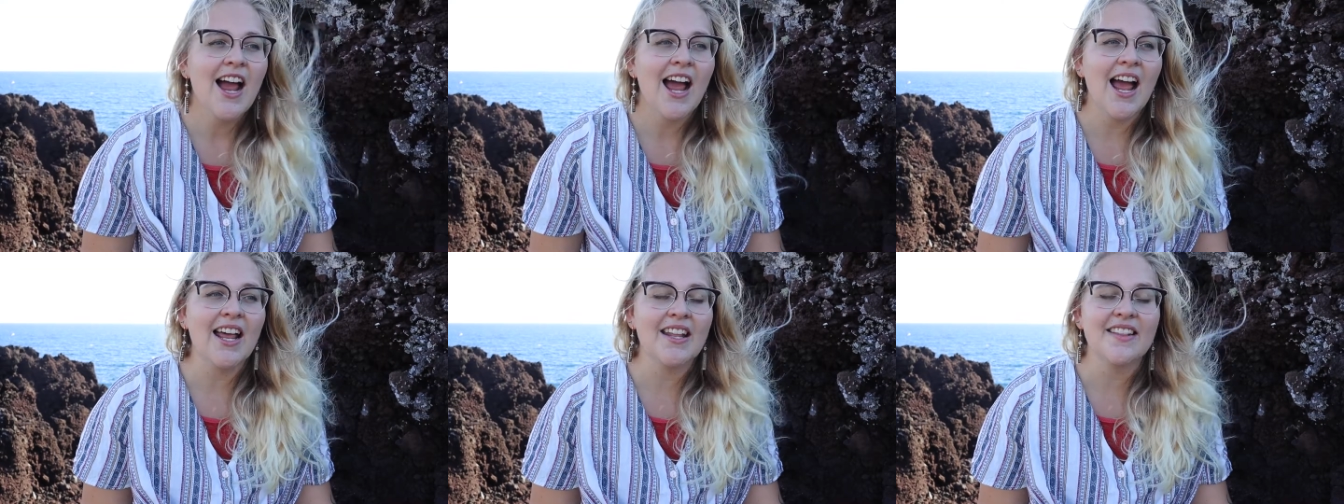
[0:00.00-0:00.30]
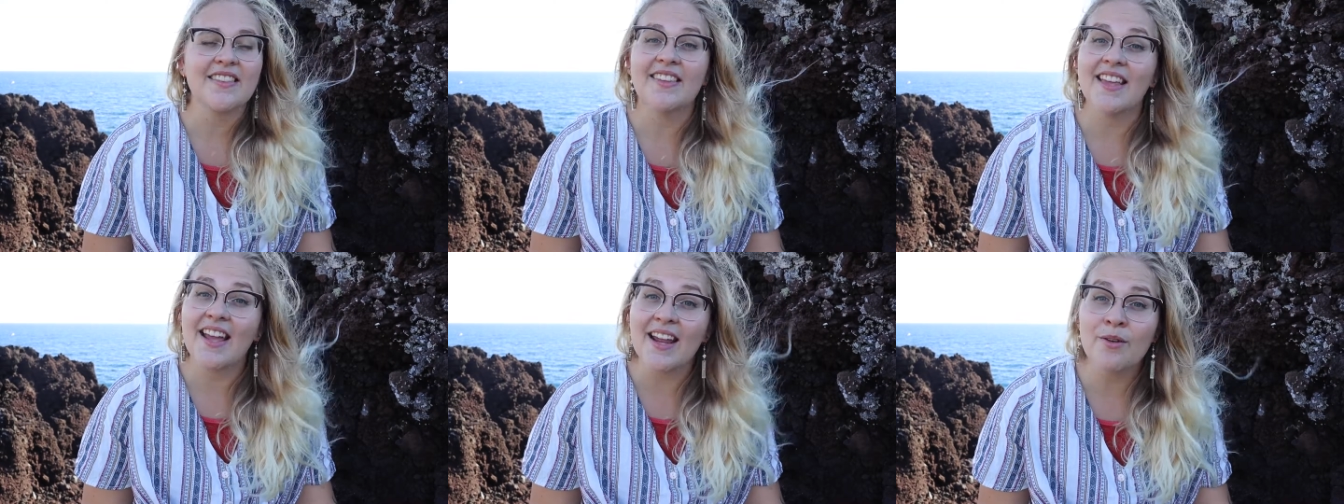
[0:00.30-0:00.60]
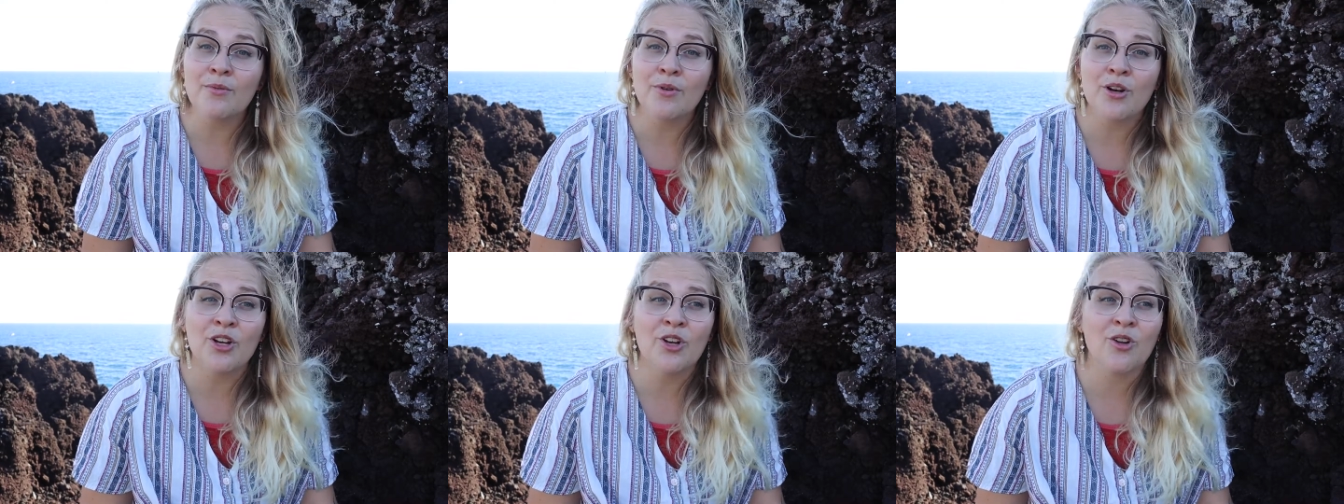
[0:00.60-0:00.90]
And
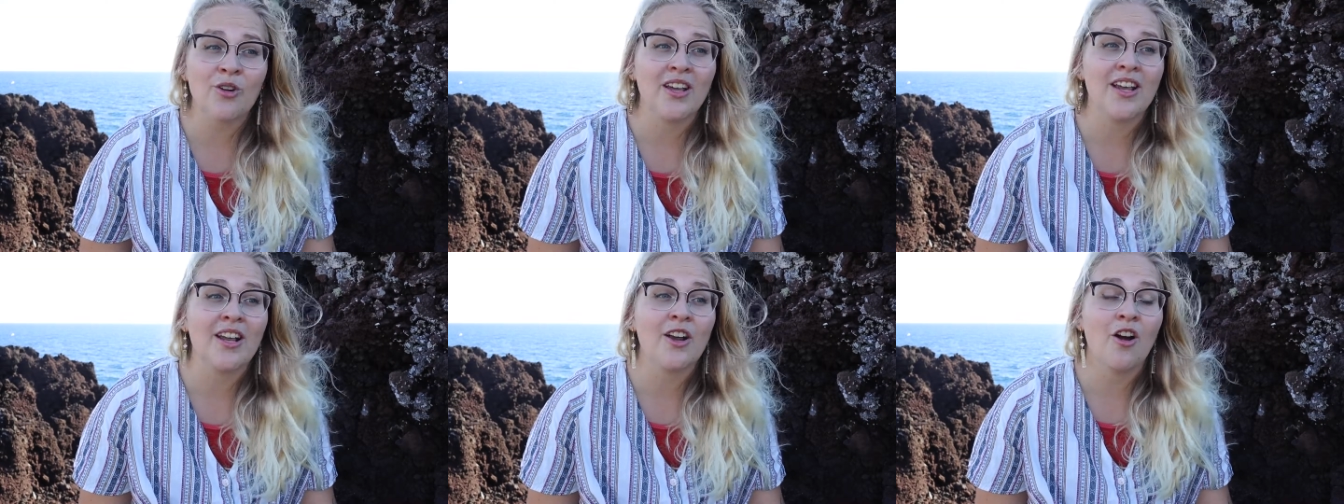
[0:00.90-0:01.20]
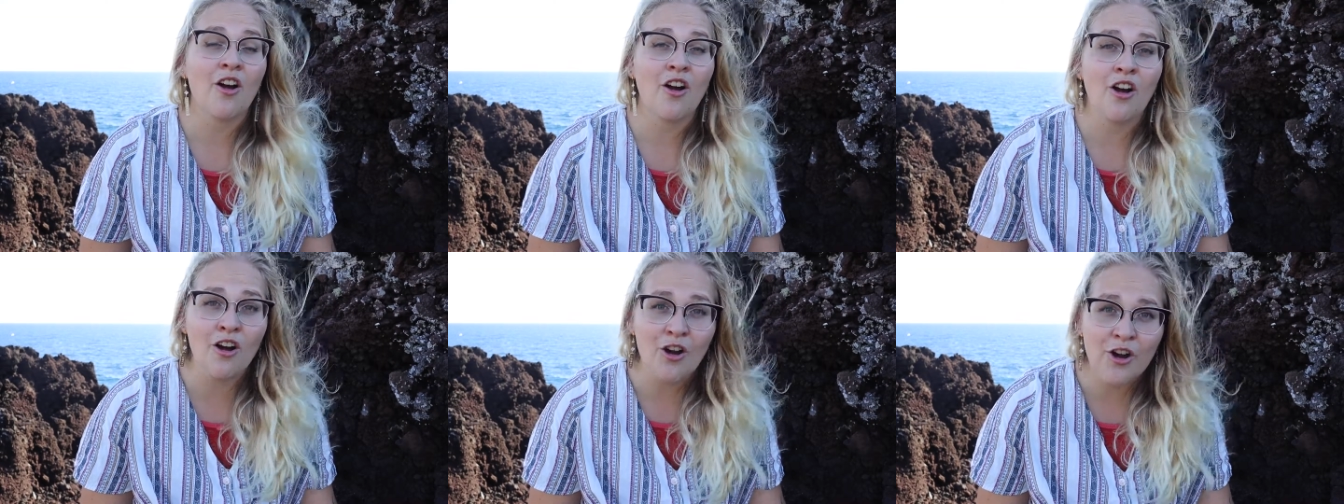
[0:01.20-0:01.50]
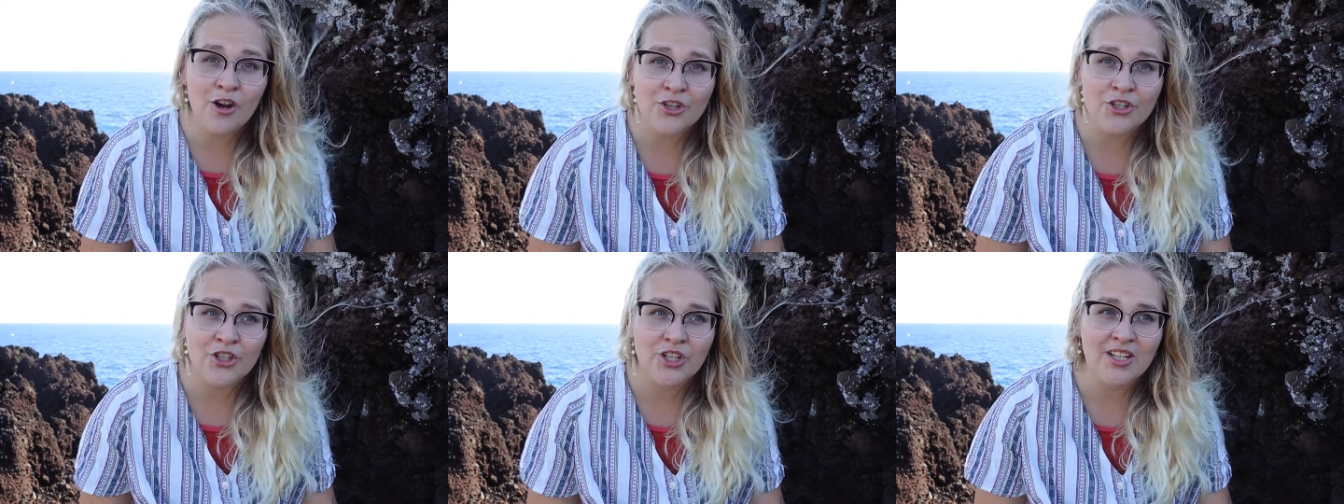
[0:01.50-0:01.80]
they were looking
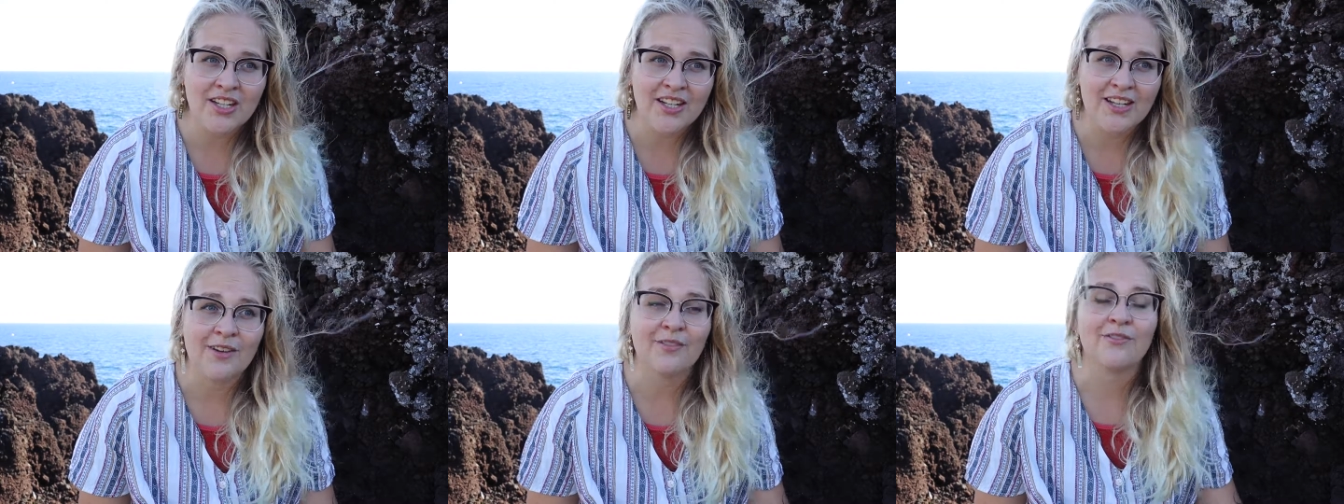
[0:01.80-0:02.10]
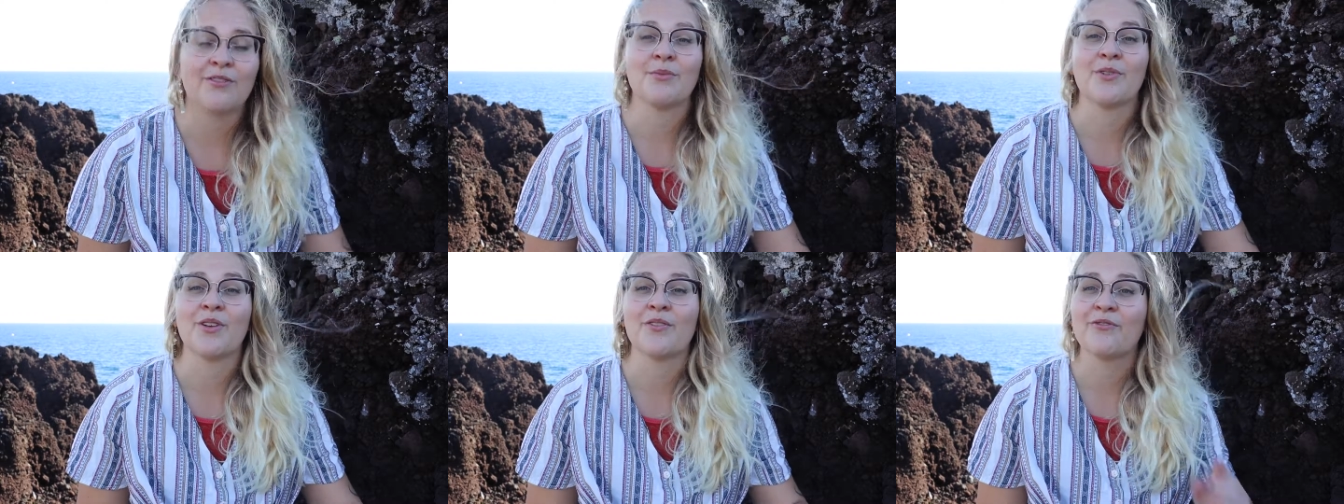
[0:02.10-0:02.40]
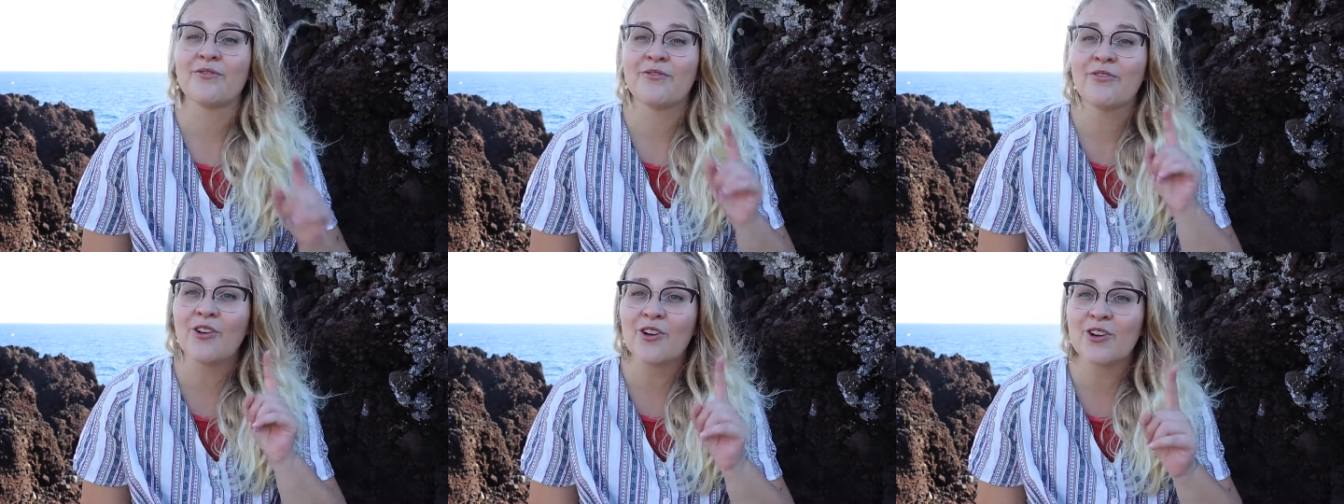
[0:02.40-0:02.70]
urgently from the
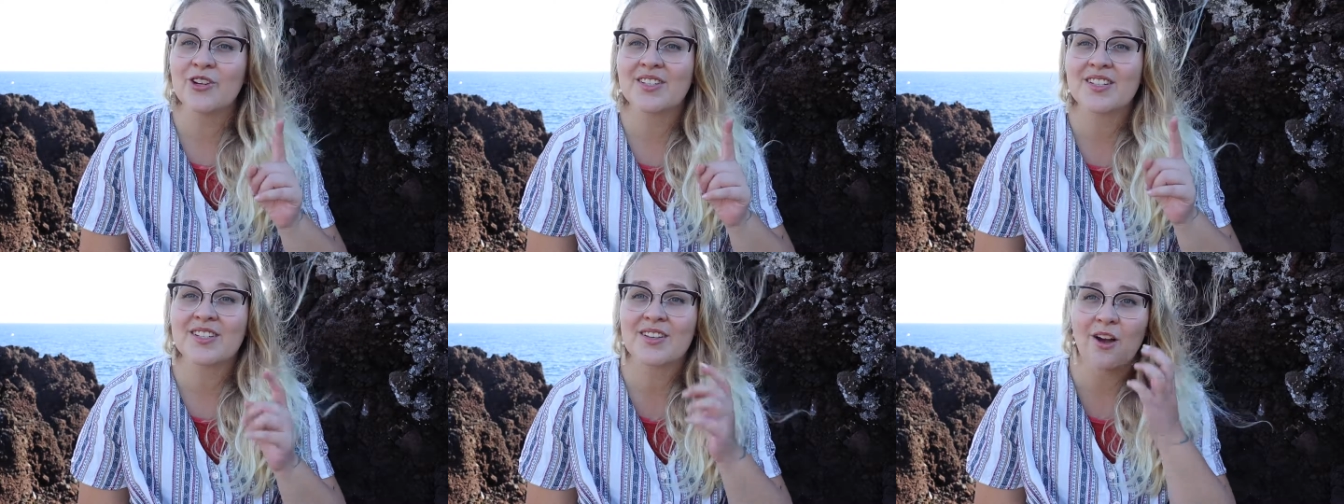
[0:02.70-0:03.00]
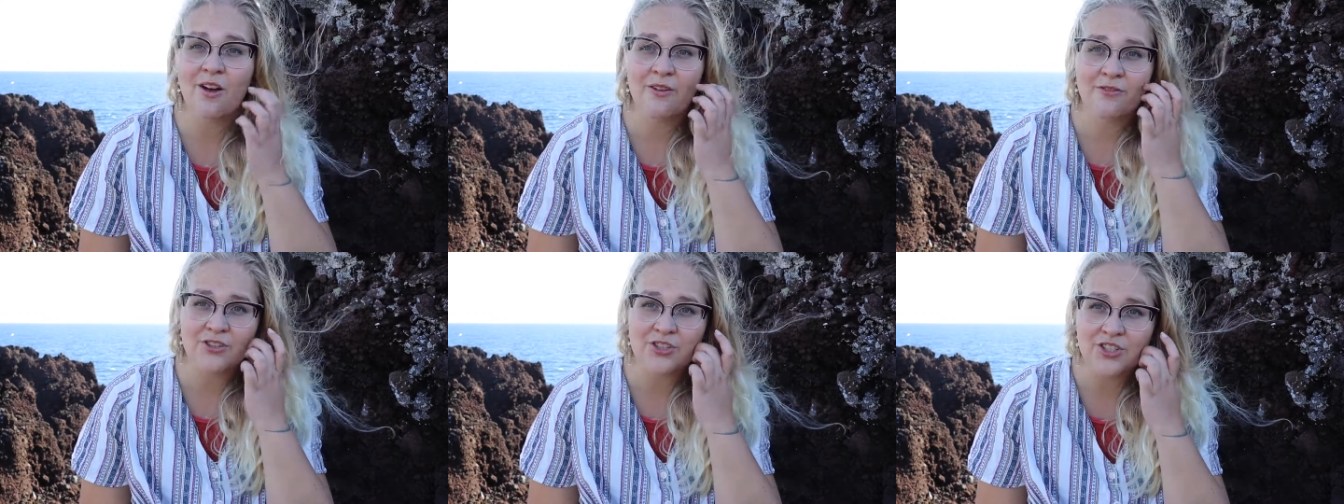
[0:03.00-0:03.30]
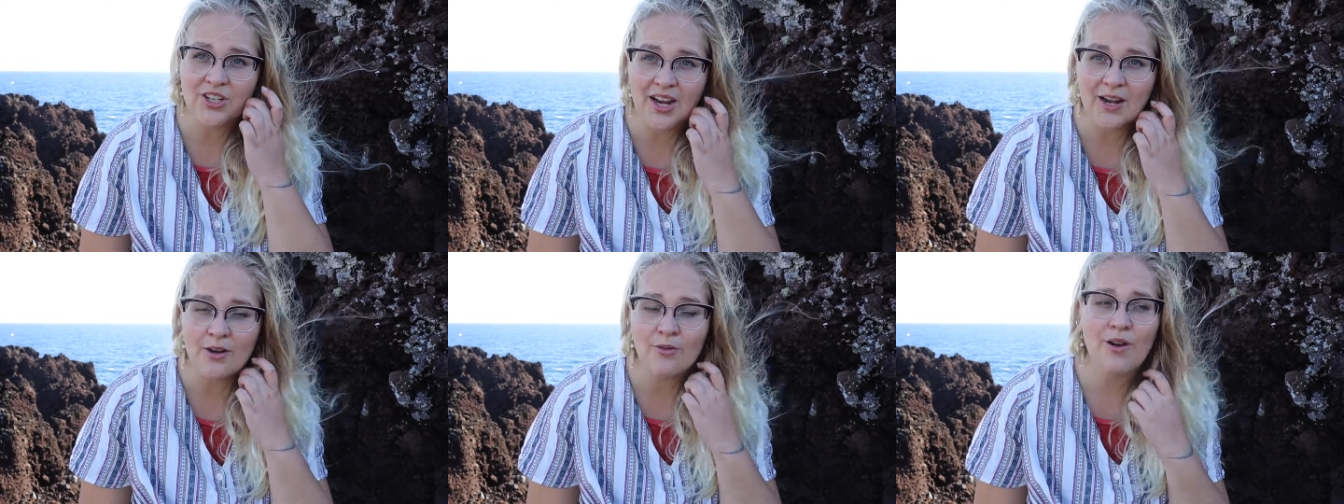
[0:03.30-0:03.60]
first of
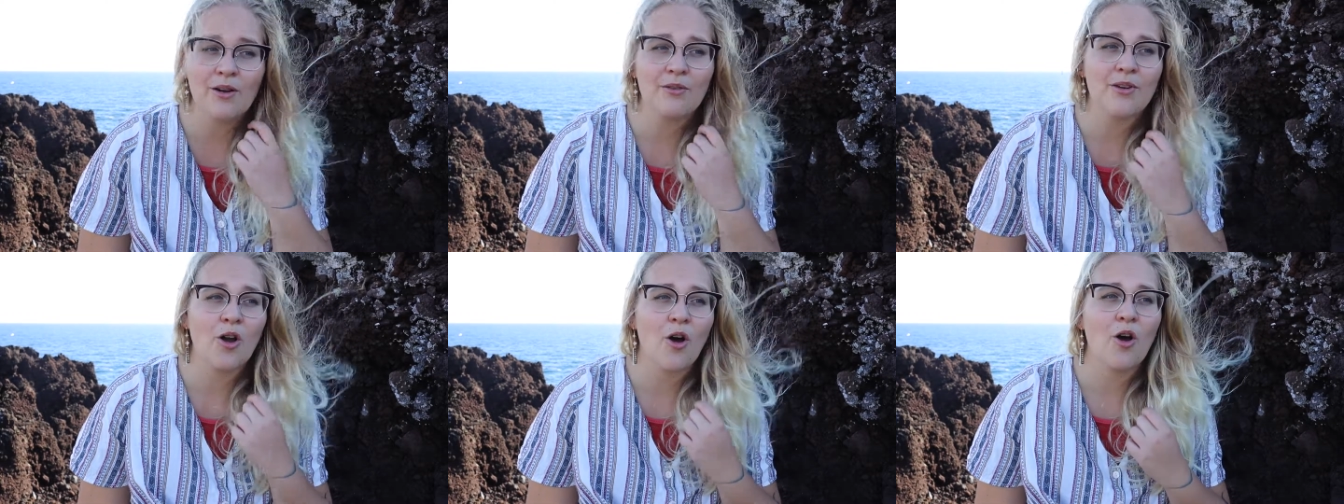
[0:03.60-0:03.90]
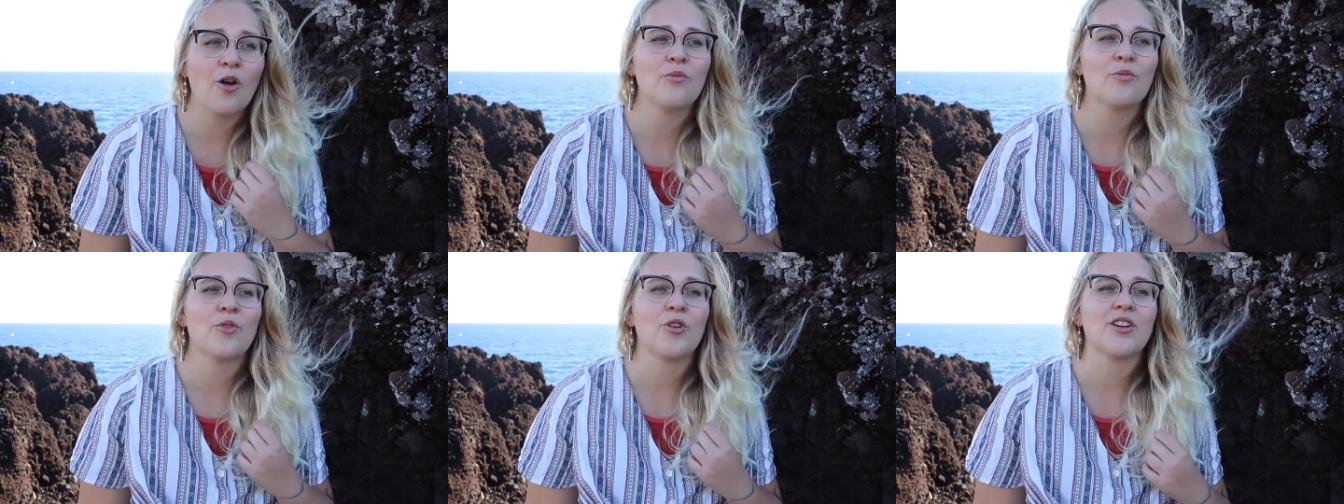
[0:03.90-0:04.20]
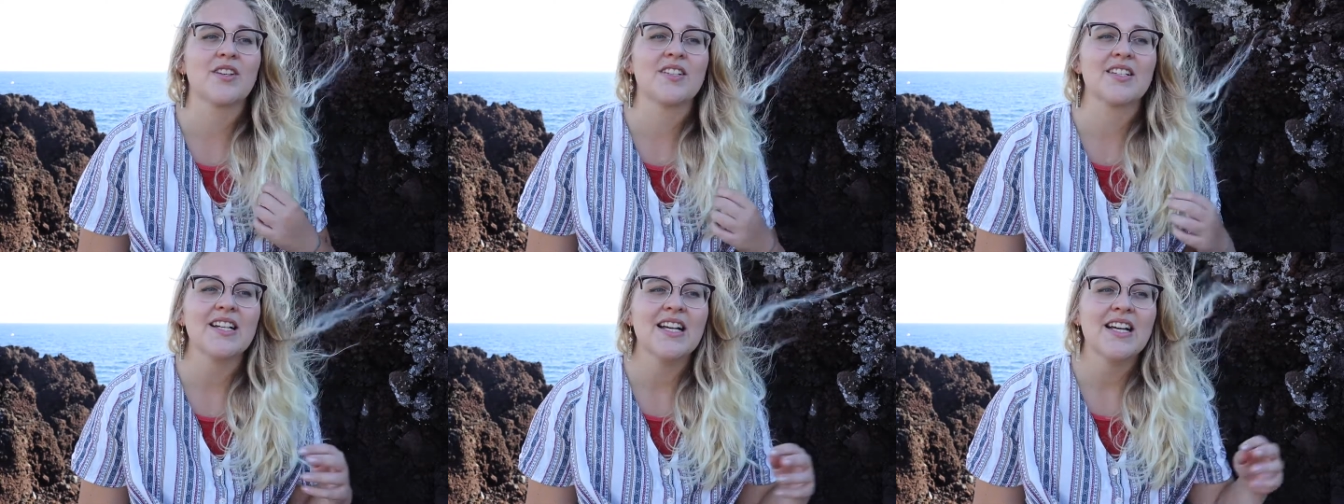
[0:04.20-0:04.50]
January
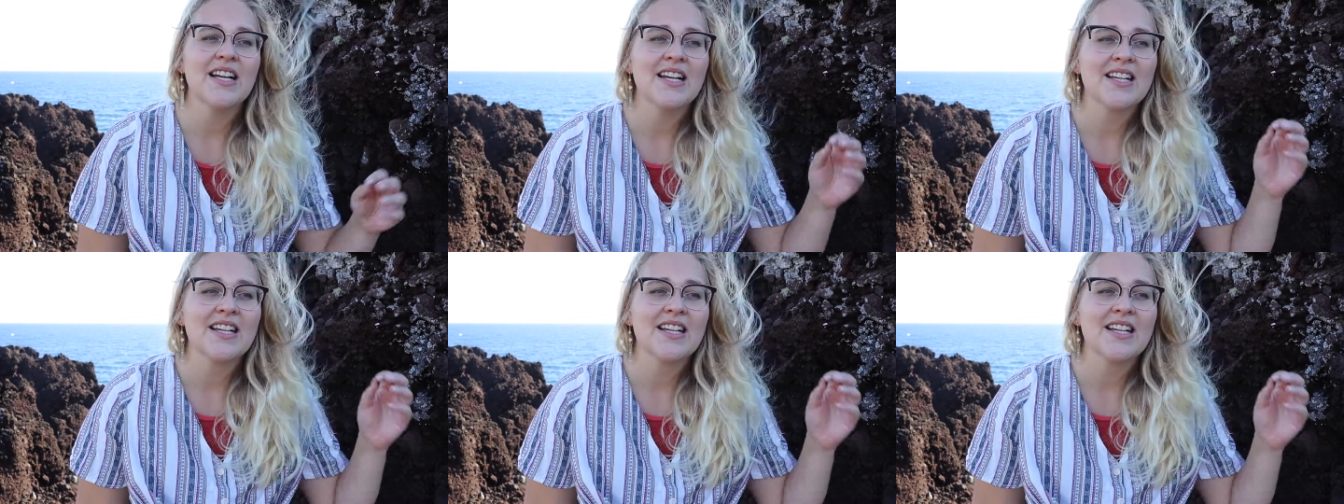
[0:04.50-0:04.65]
onwards,